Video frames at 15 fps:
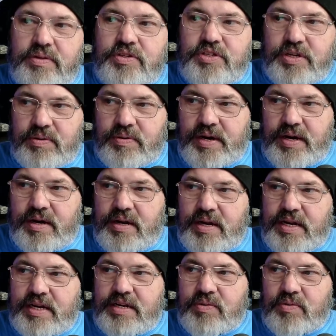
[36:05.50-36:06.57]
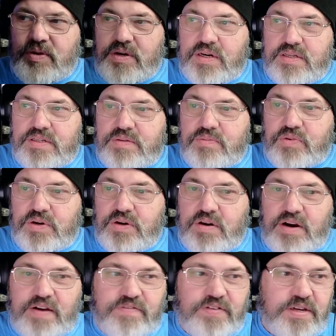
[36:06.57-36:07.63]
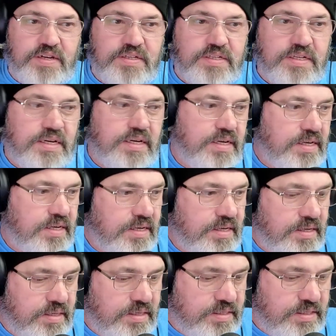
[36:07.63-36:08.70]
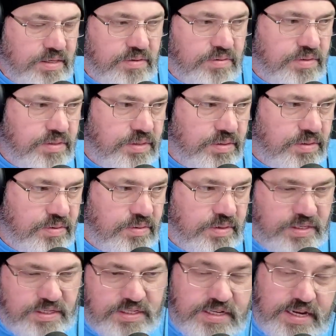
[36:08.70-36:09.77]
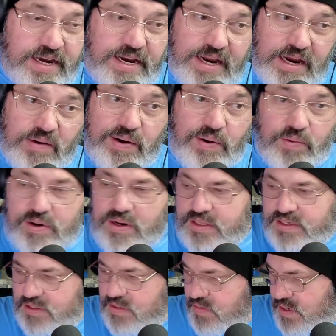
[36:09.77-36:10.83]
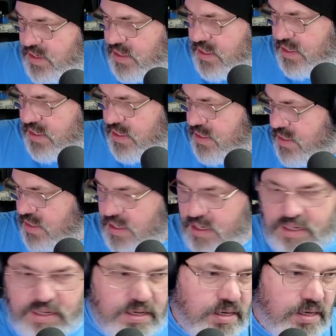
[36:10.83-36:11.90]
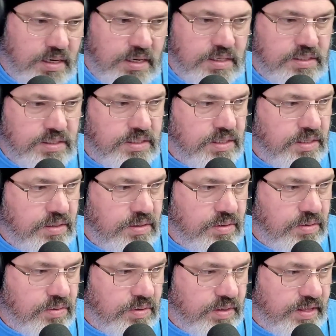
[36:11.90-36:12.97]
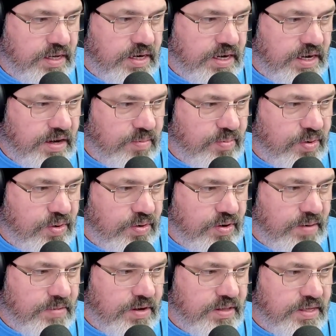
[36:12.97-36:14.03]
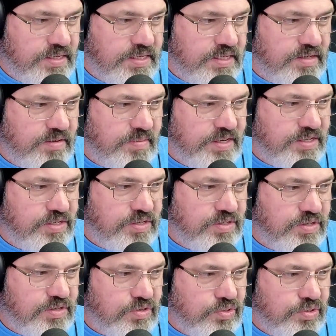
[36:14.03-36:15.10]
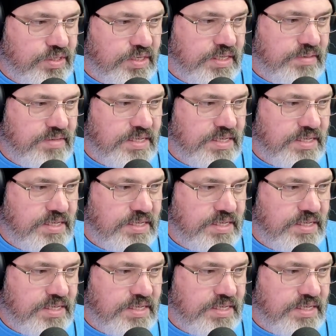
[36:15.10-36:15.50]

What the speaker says: the show out. I need to work on some more graphics. Let's go to and decide how I want all this to work. So, and then I get to program all this into my Stream